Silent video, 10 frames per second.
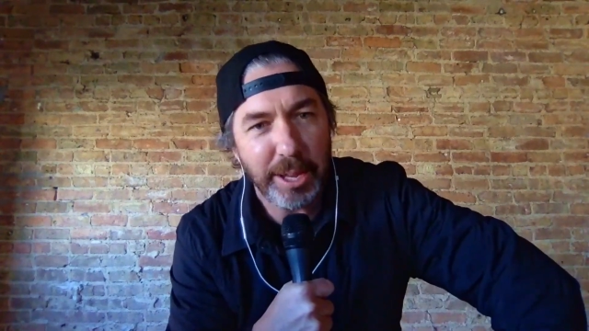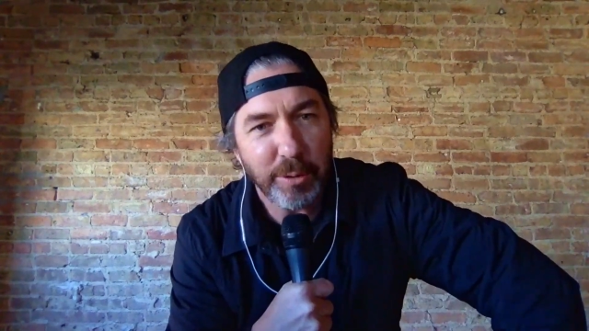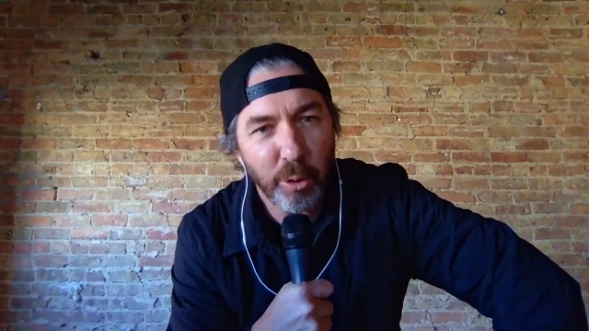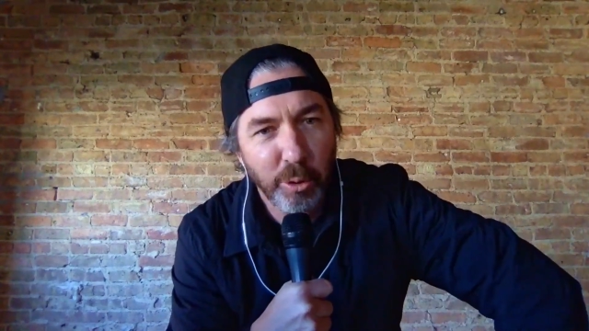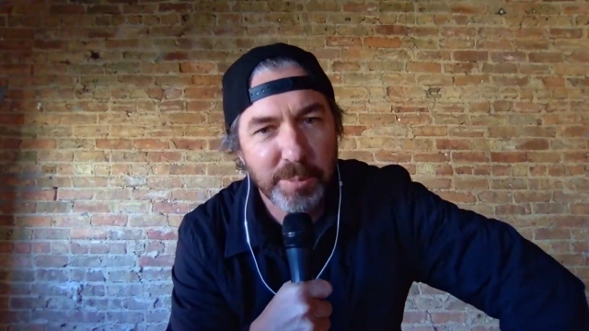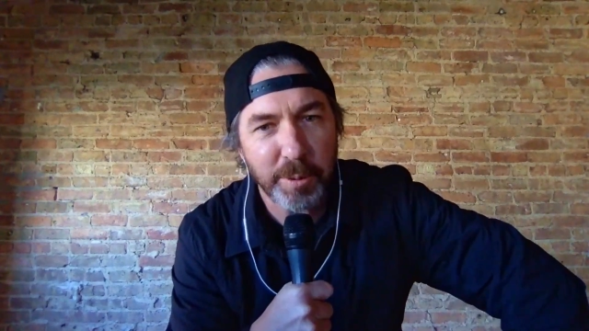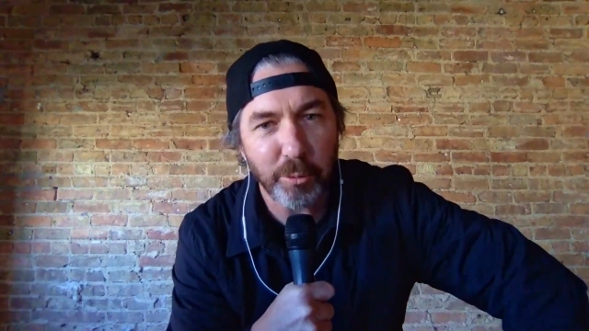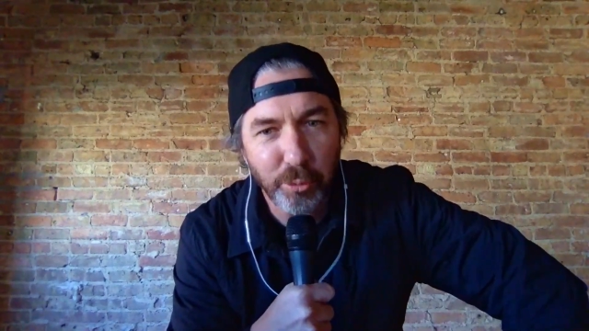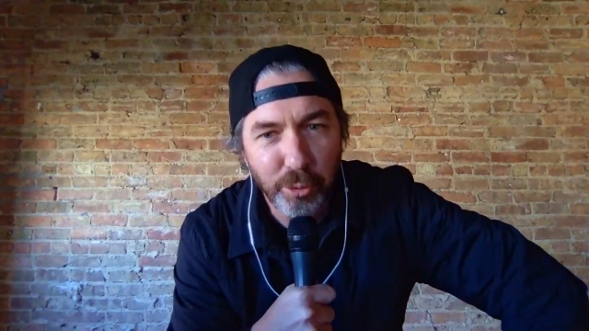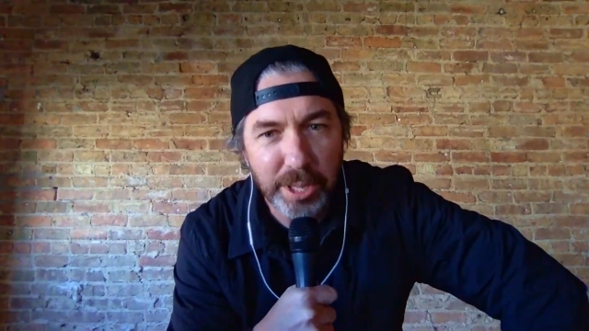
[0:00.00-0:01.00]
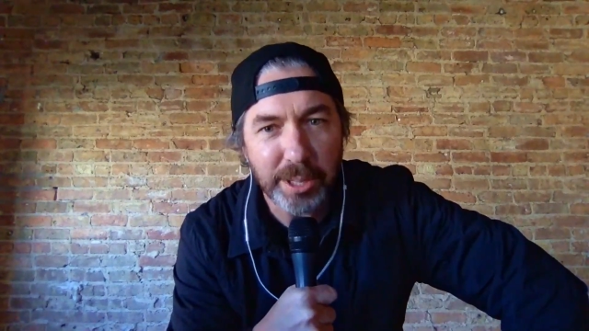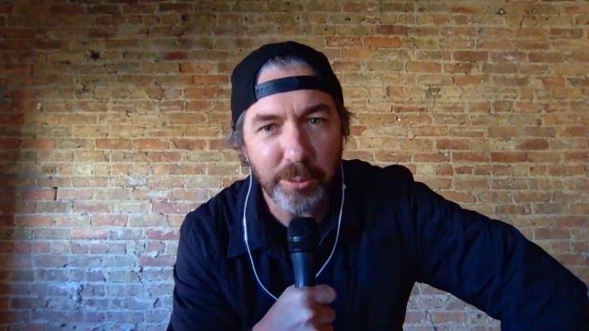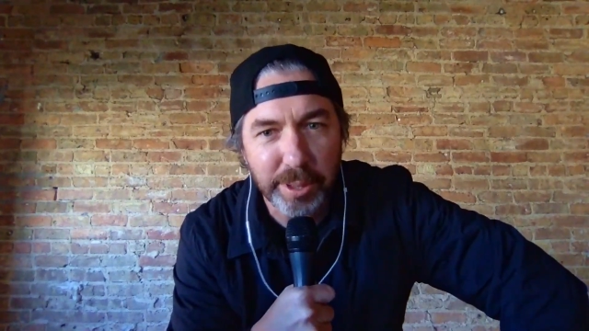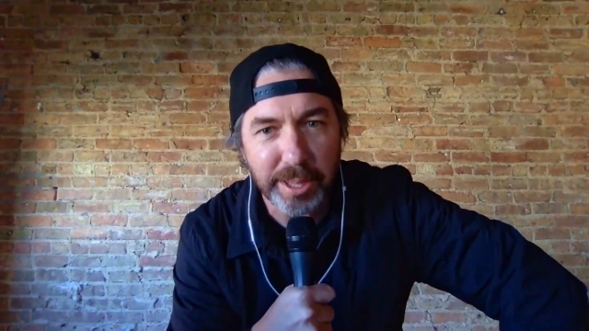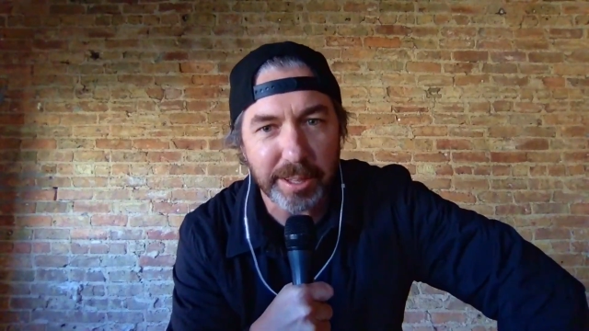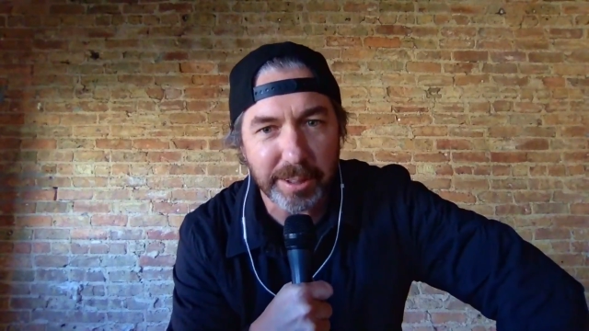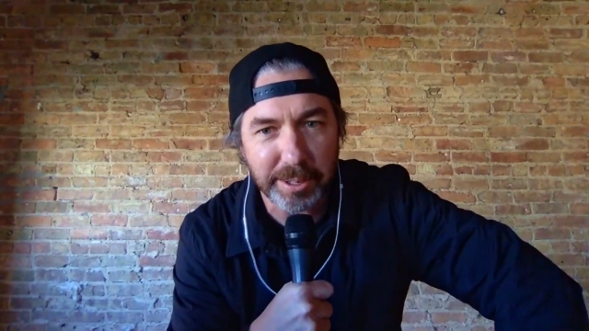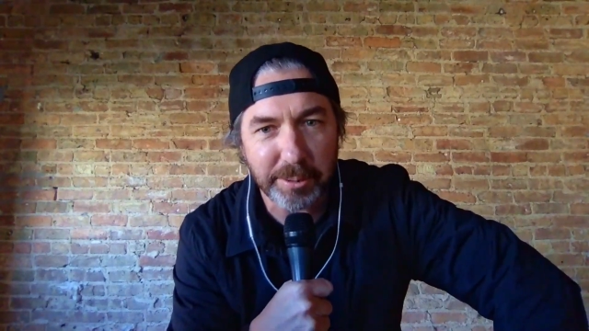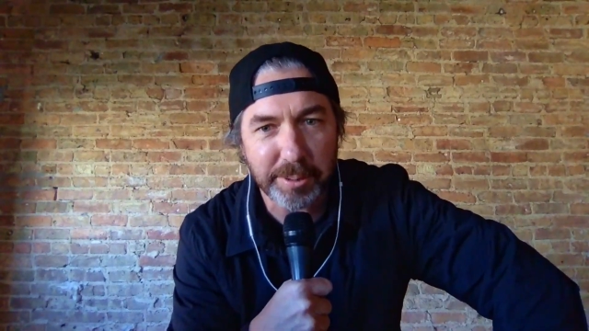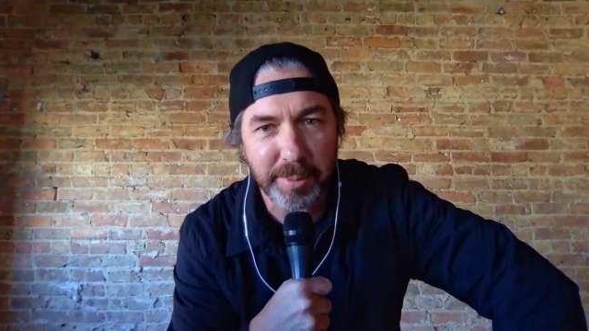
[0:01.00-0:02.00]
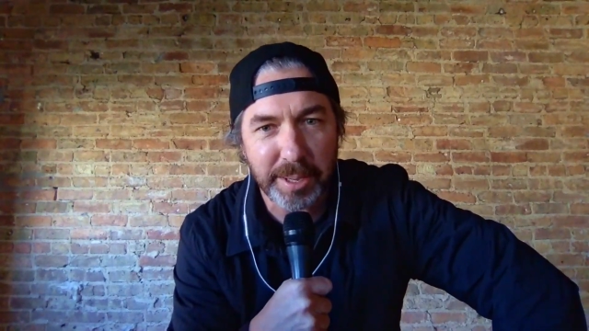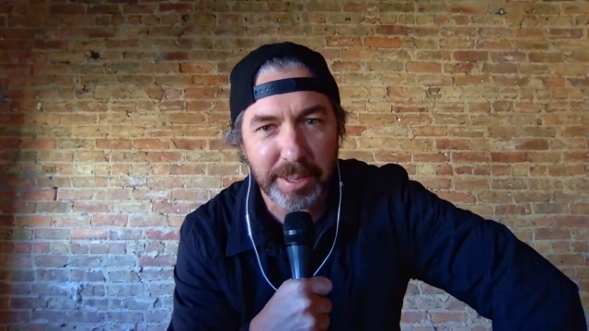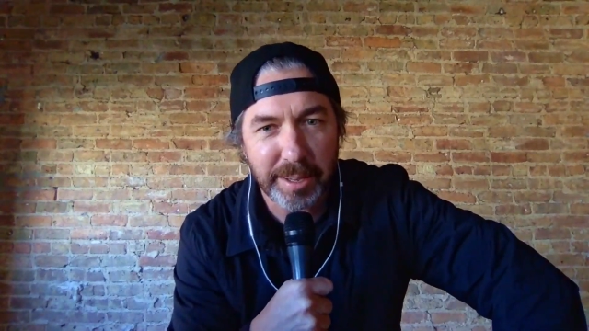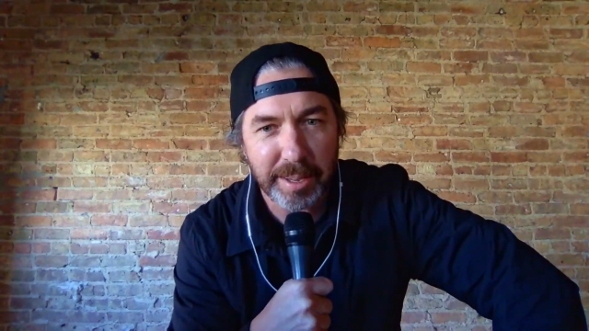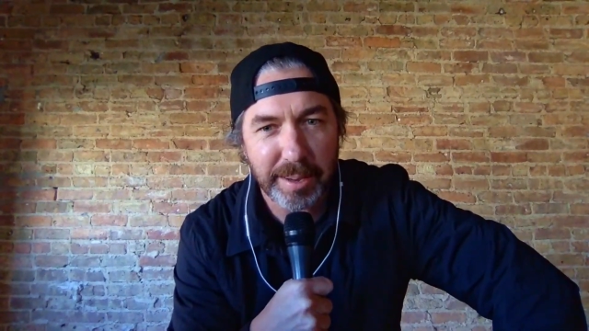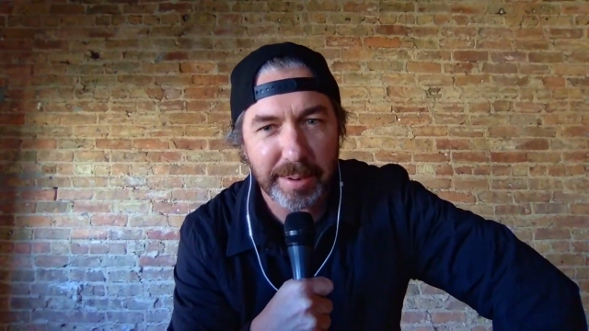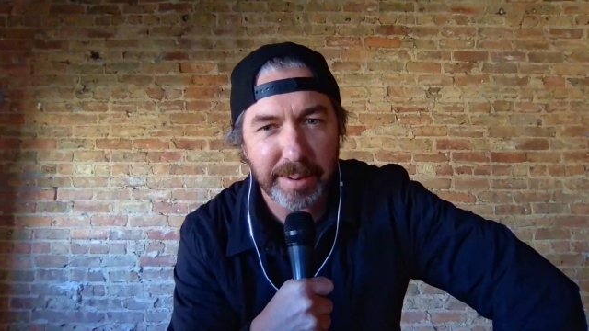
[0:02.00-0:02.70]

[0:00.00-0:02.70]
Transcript: "Hey, you've always been really, really clear with me.